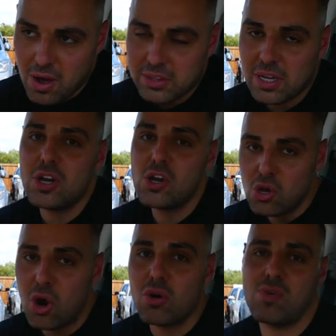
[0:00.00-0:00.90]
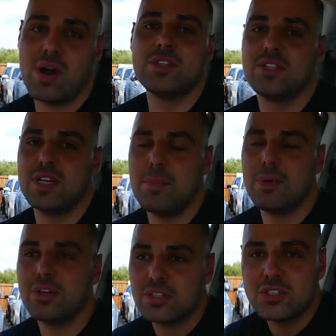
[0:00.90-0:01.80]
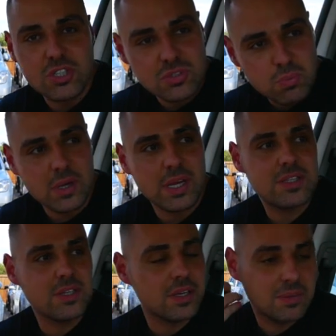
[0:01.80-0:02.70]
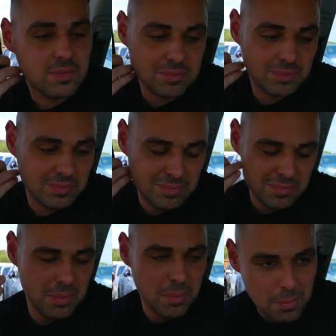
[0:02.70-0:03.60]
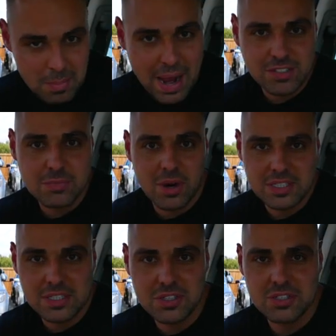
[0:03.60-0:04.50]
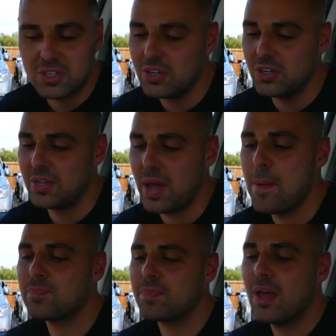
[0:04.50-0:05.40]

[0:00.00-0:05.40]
I've done a lot of runs in it because I just wanted to maximize it as good as I could, yeah?